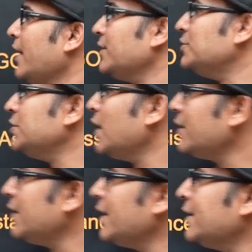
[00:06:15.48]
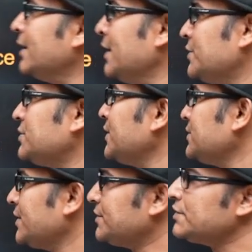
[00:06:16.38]
and GRE and English
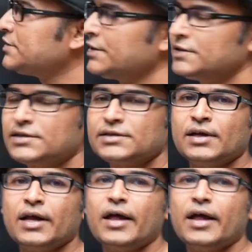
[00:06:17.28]
test assistance,